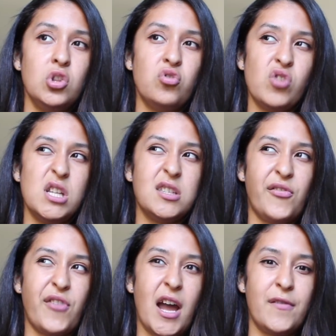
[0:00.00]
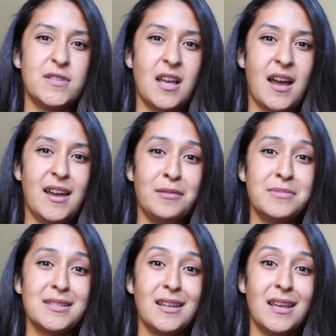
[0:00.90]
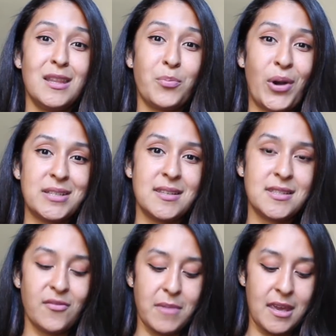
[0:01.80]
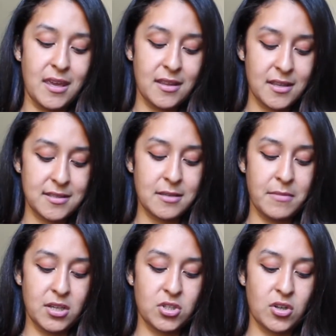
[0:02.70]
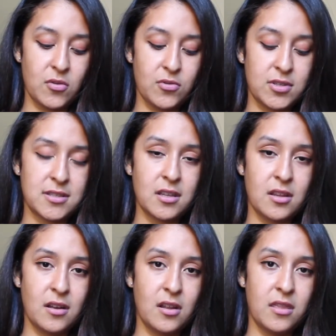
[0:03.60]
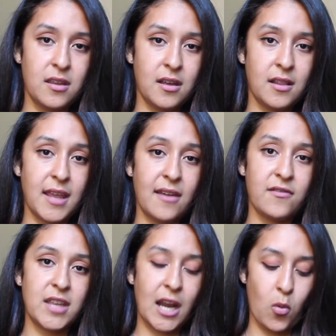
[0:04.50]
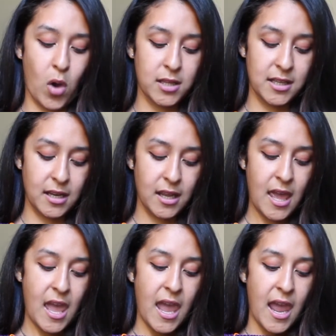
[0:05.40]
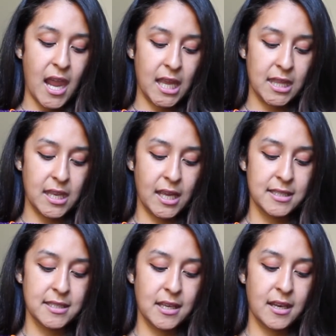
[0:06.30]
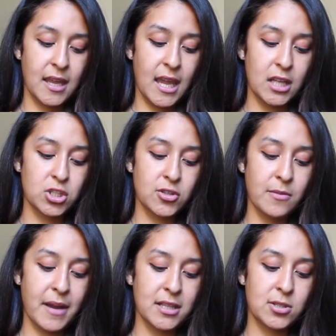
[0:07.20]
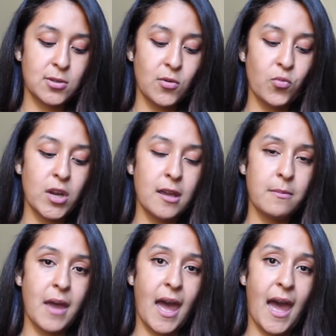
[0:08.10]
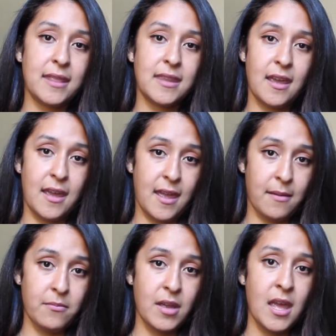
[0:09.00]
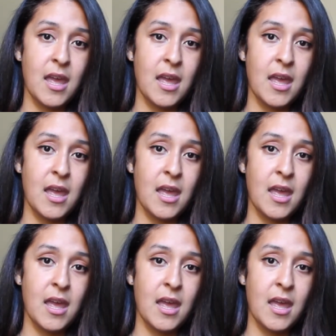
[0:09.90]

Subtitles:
3 to 5 times in the process of making this to make sure it was the length that I wanted it. And then I did a 2x2 rib at the hem.